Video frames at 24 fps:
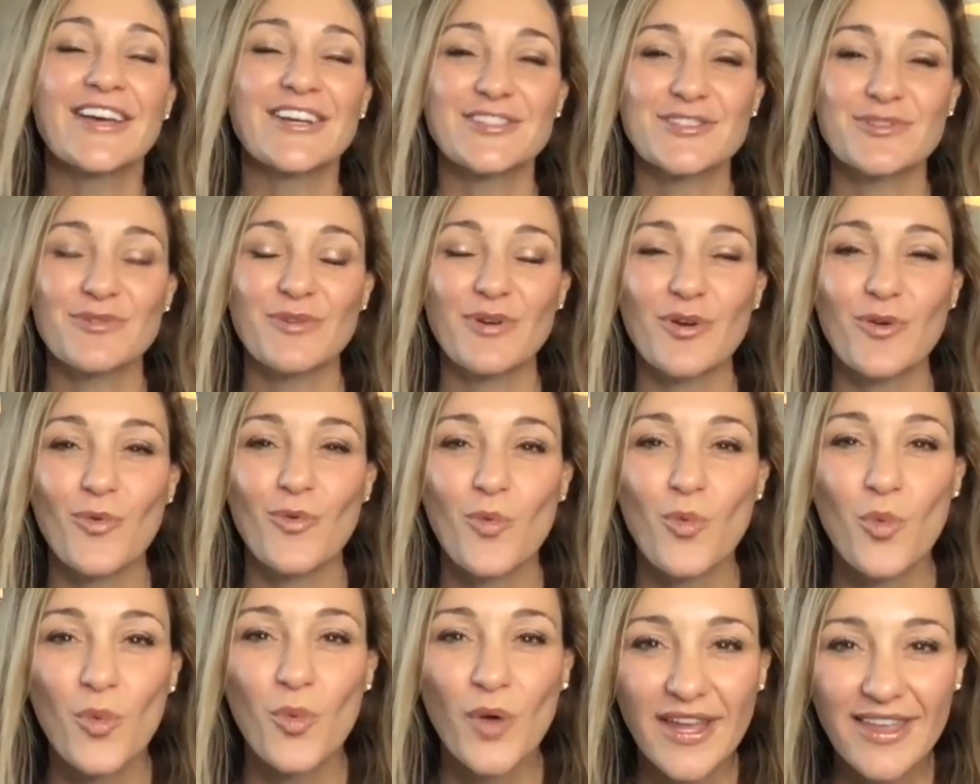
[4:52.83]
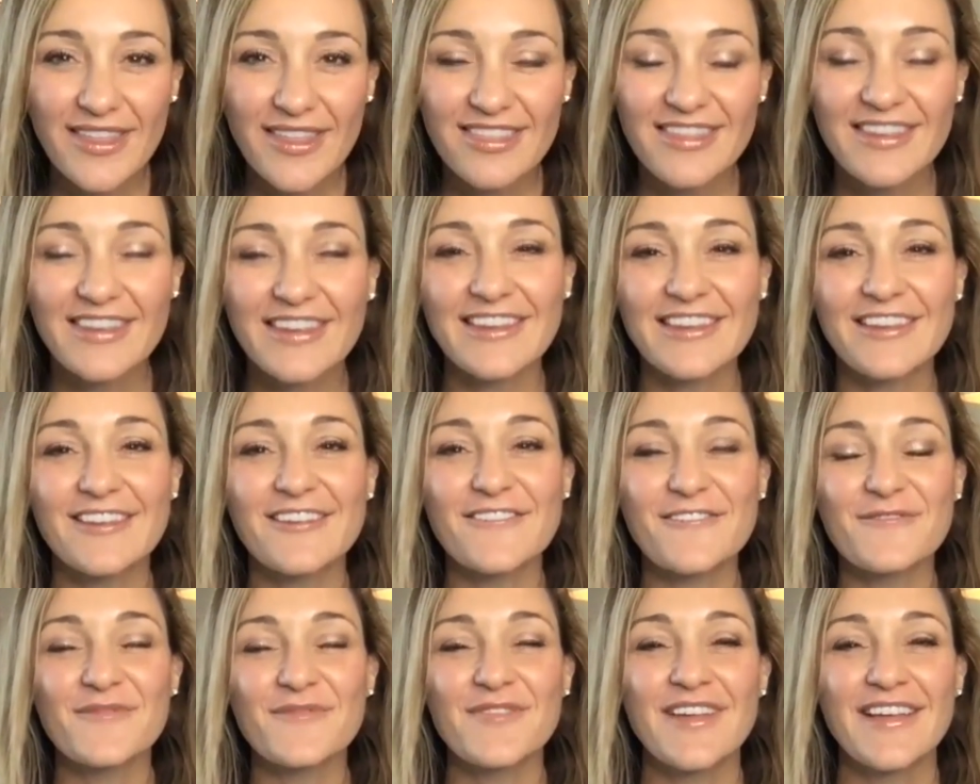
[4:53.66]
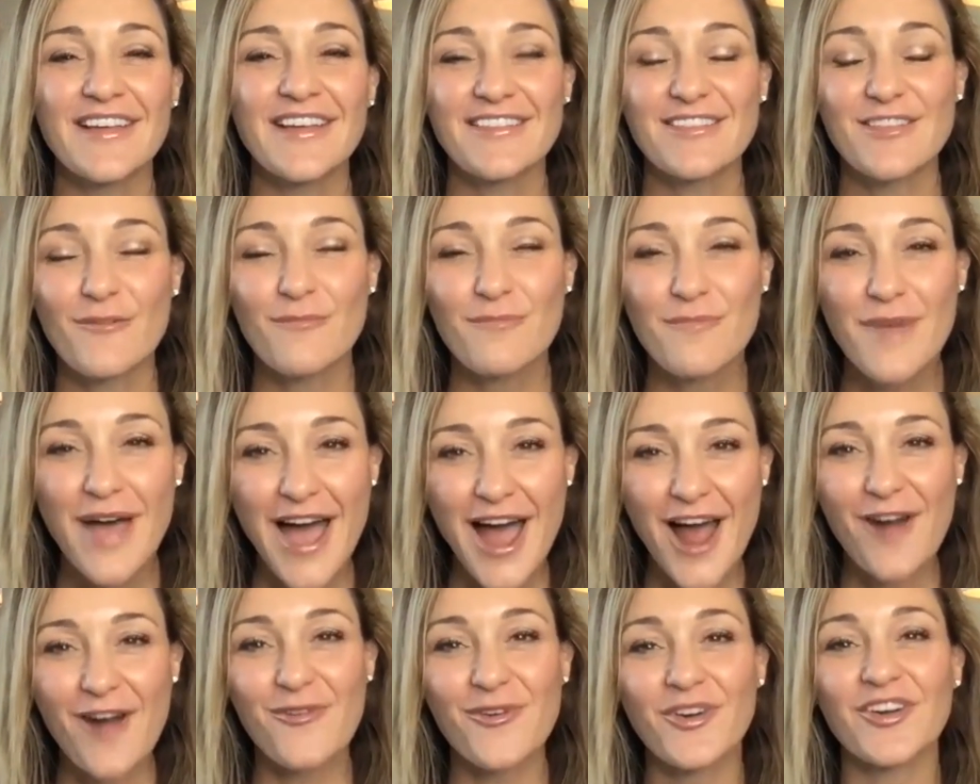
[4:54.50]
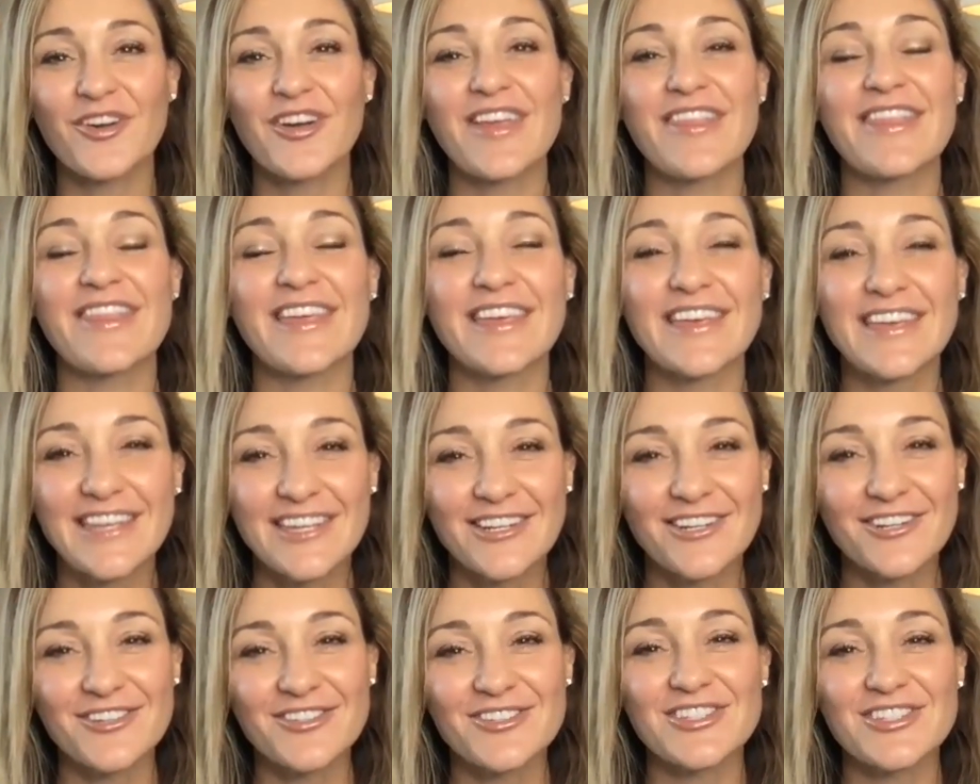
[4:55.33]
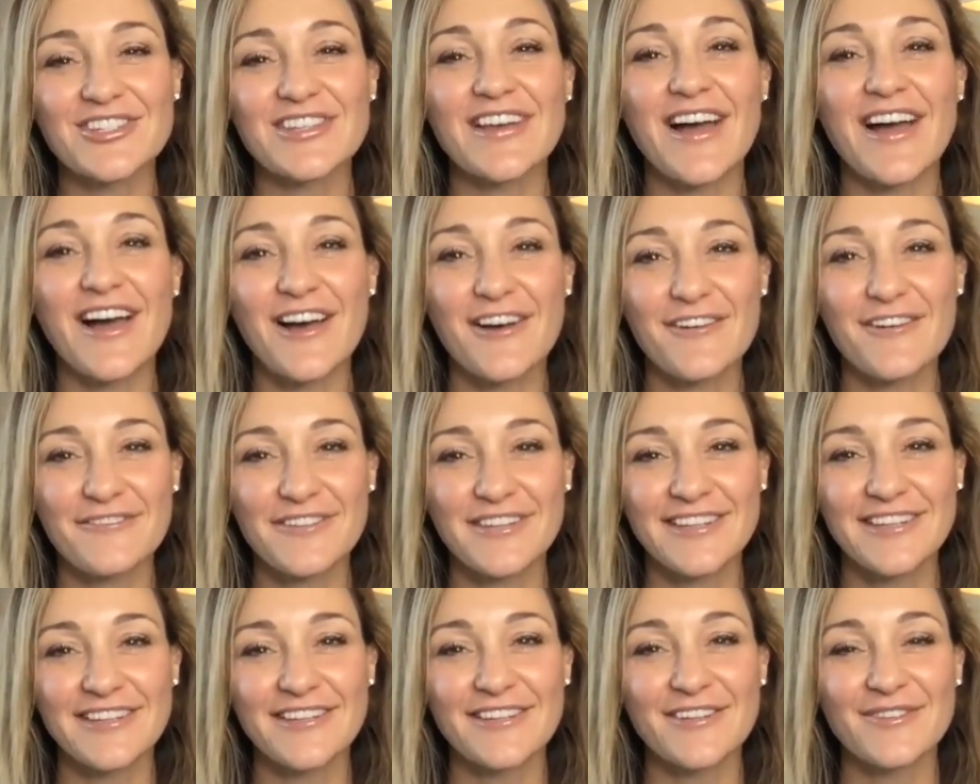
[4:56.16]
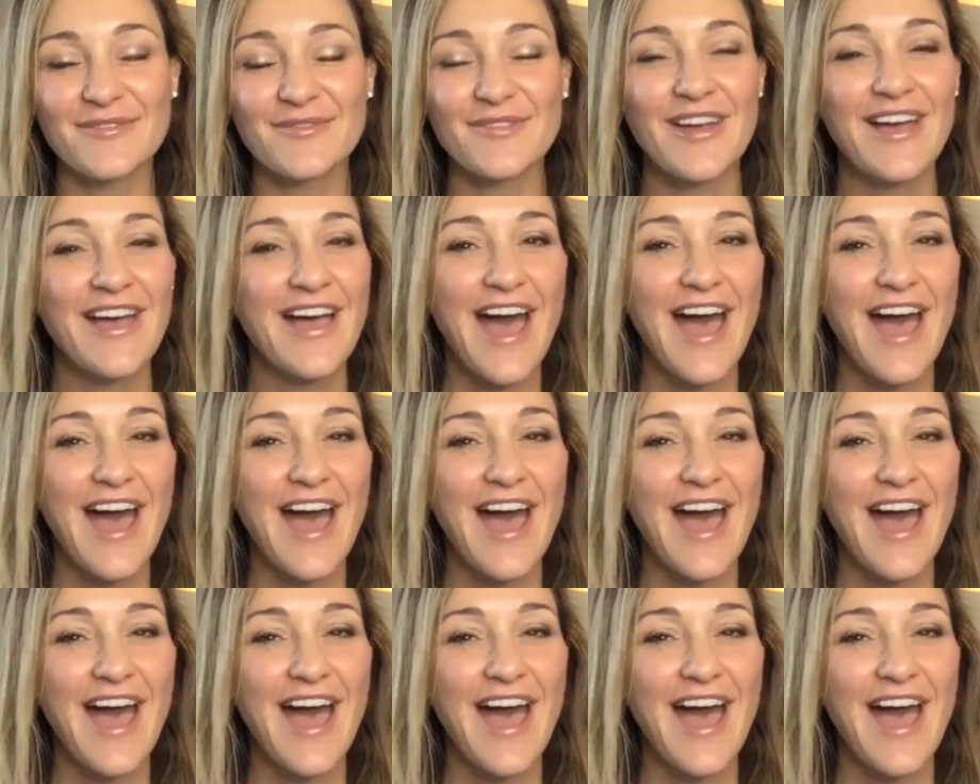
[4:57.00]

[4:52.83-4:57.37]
Do it with him, the power and the energy of him.